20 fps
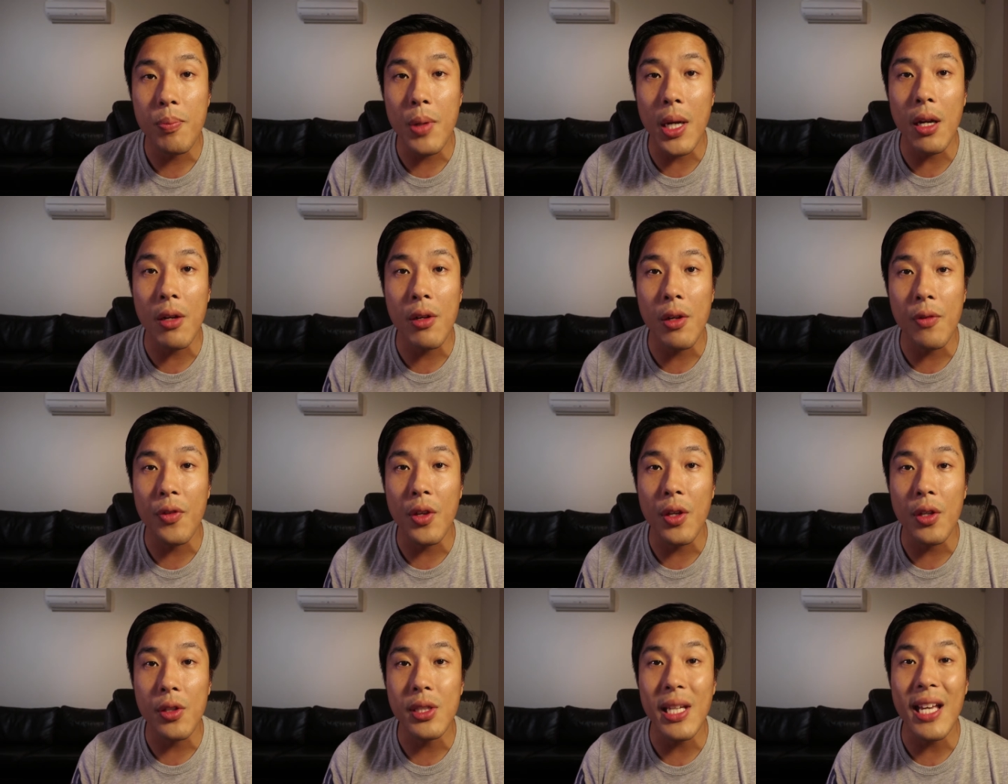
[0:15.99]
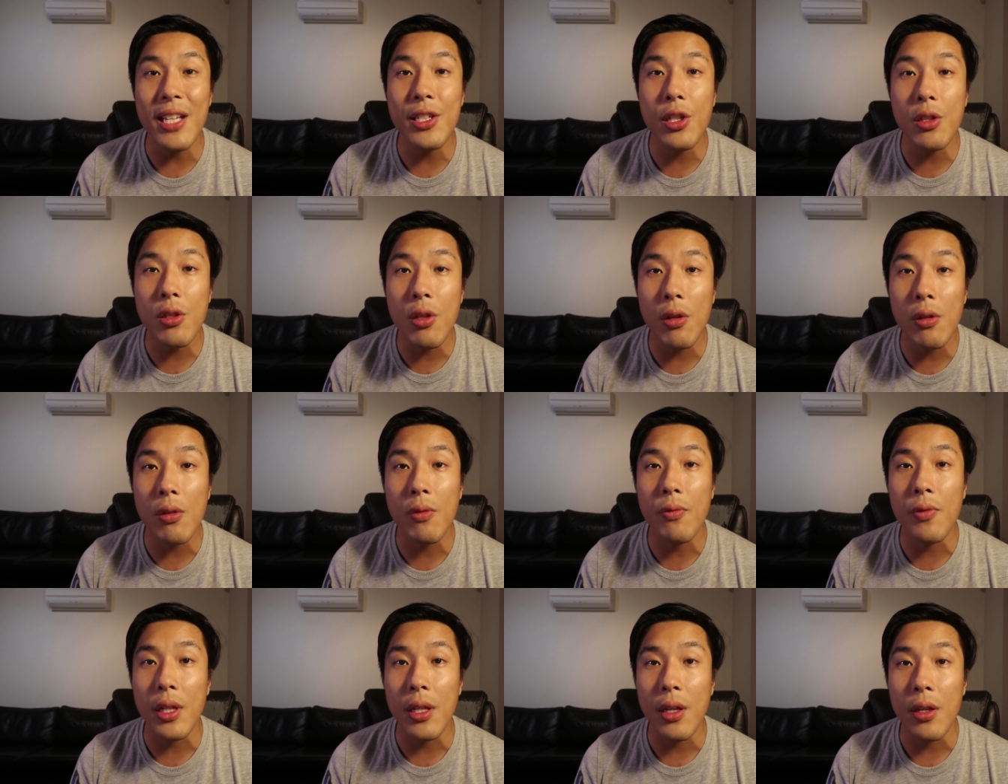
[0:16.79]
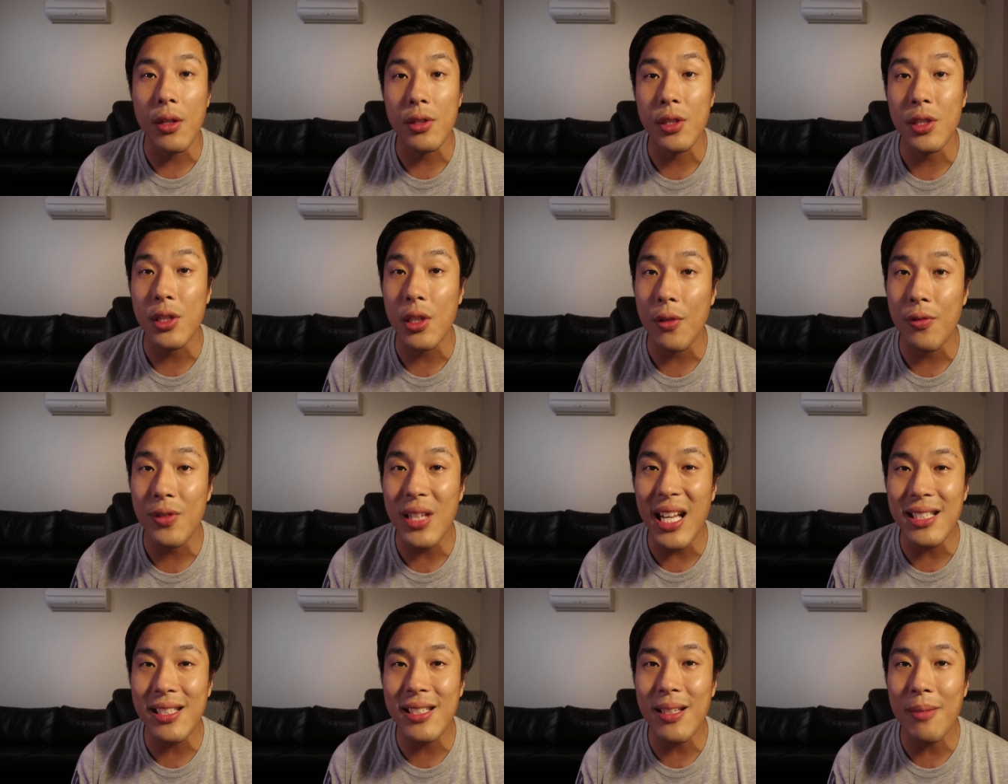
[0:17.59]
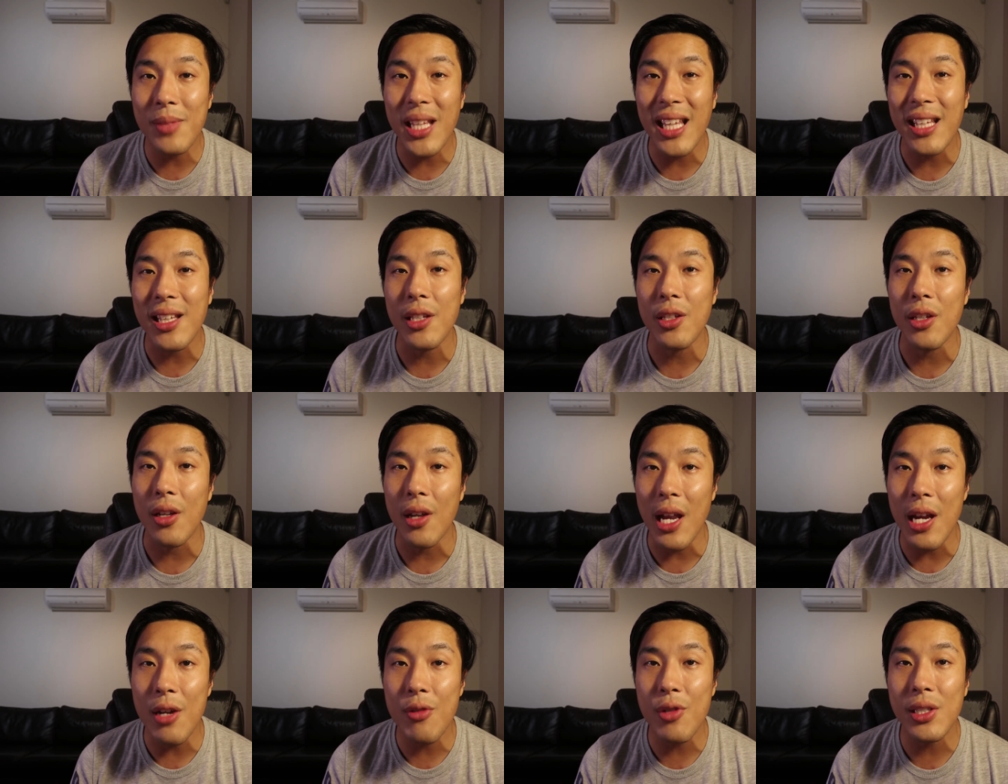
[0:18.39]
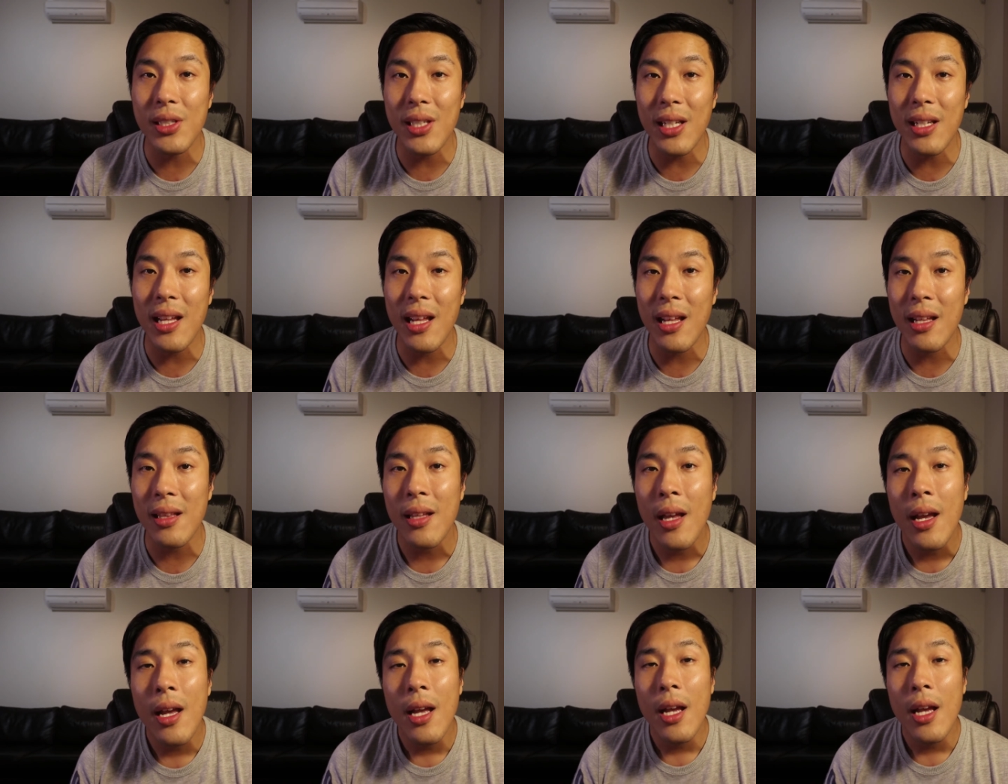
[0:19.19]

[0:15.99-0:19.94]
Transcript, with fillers: product reviews and tutorial videos, so if that's something that you're interested in,